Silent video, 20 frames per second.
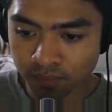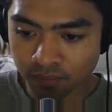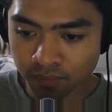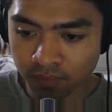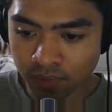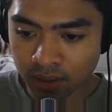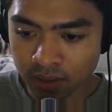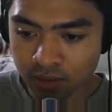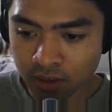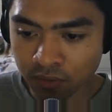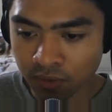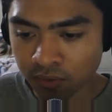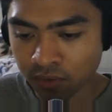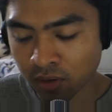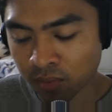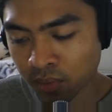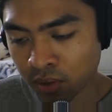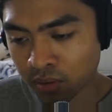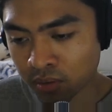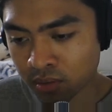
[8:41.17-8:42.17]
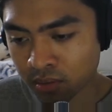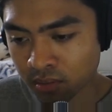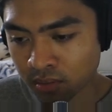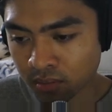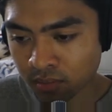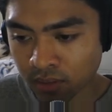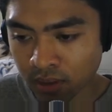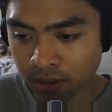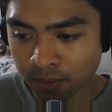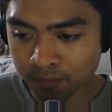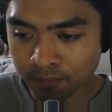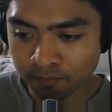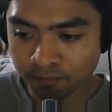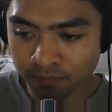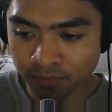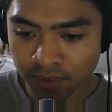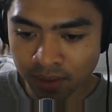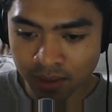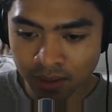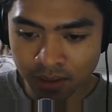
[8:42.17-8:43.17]
right? Because I have infinite boats, right?
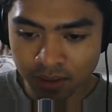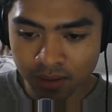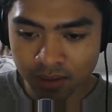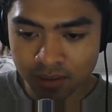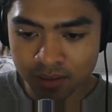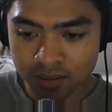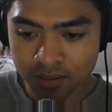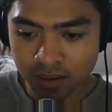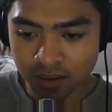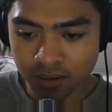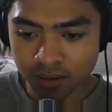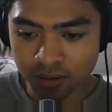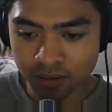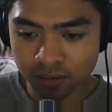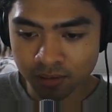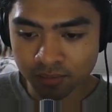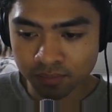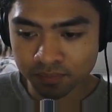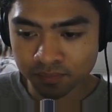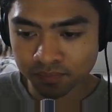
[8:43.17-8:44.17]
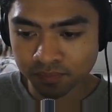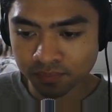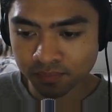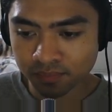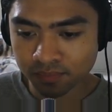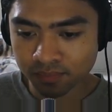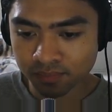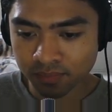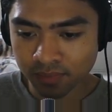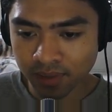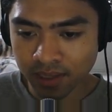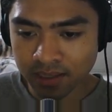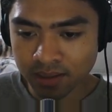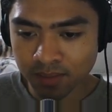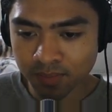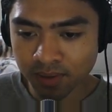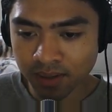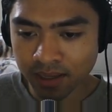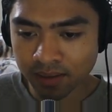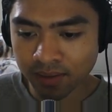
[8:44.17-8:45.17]
So yeah,
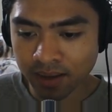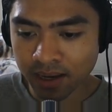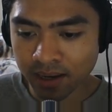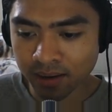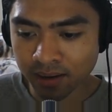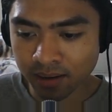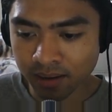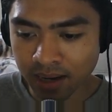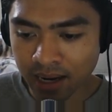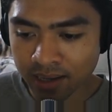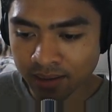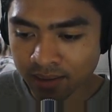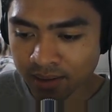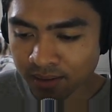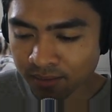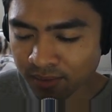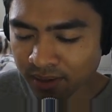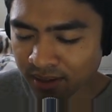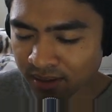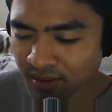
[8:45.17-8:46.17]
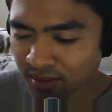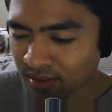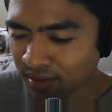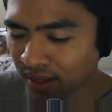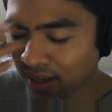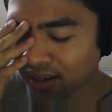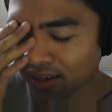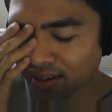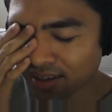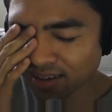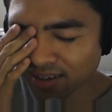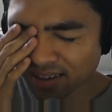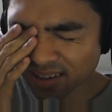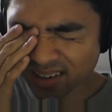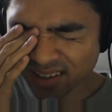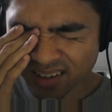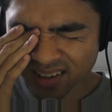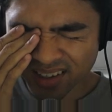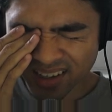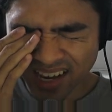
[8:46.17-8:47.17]
something like that. I think we can do that.
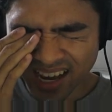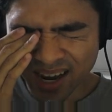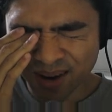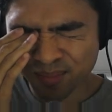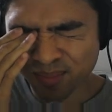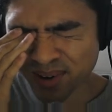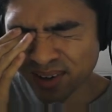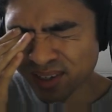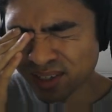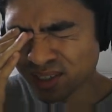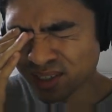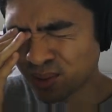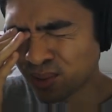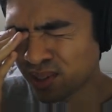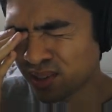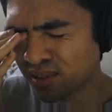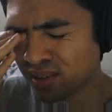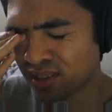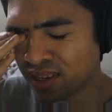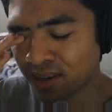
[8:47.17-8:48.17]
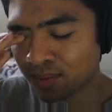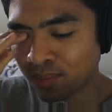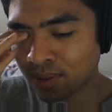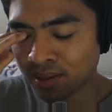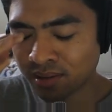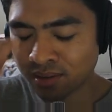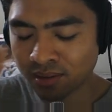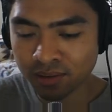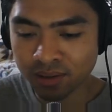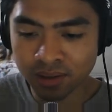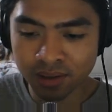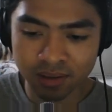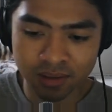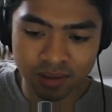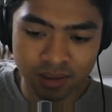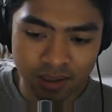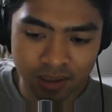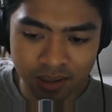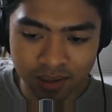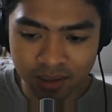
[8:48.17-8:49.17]
I'm pretty sure we can do that. But the only
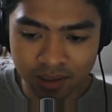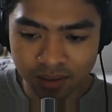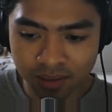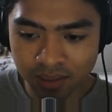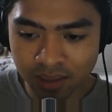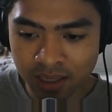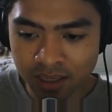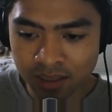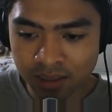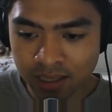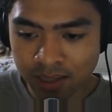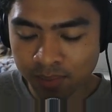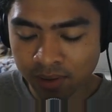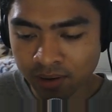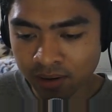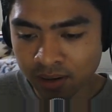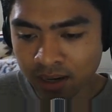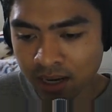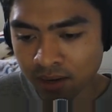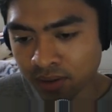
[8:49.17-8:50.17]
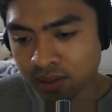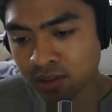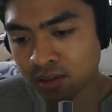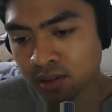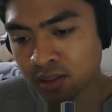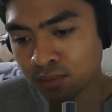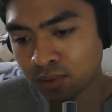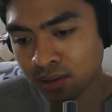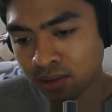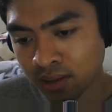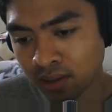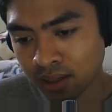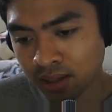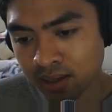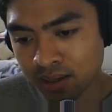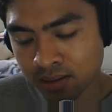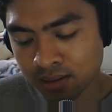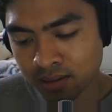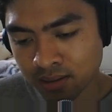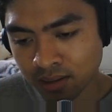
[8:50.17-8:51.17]
thing that I'm gonna have issues with
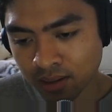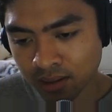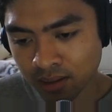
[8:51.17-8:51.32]
is